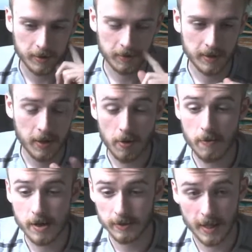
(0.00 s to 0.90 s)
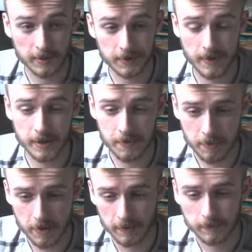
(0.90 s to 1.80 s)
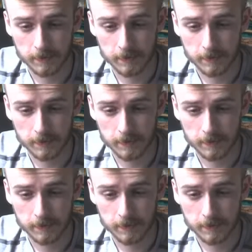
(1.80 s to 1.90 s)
So we don't want the exclamation point.